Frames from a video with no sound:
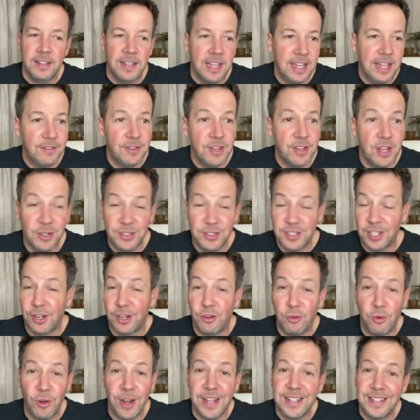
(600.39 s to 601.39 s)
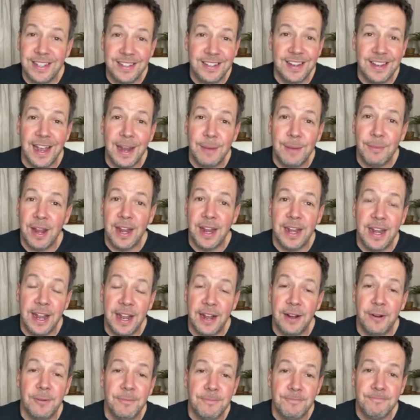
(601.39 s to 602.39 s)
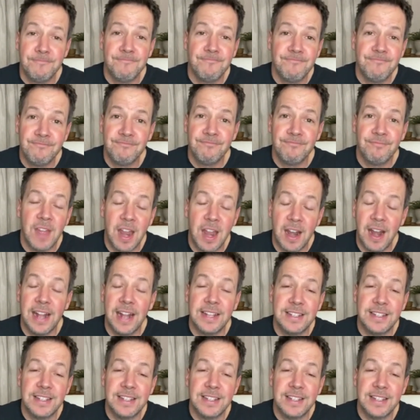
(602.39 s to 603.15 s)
even though it's a crazy time right now. All right,